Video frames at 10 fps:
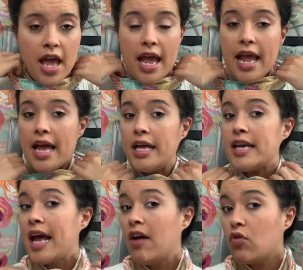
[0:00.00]
And
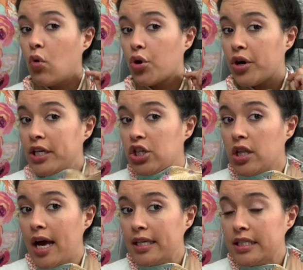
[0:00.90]
I have quarter inch
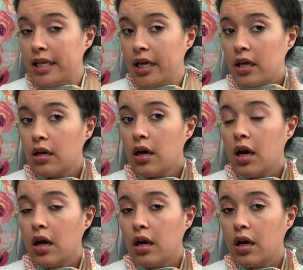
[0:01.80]
elastic
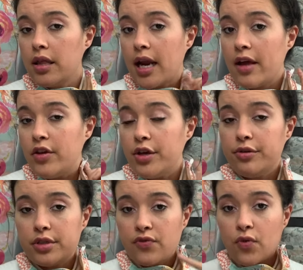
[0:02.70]
uh, that I
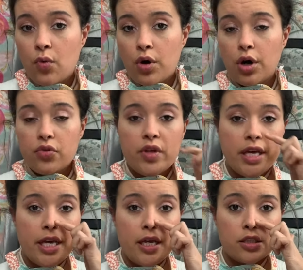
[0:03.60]
used for
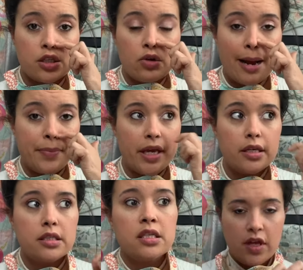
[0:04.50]
the
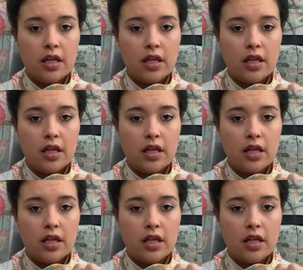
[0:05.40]
strappings. The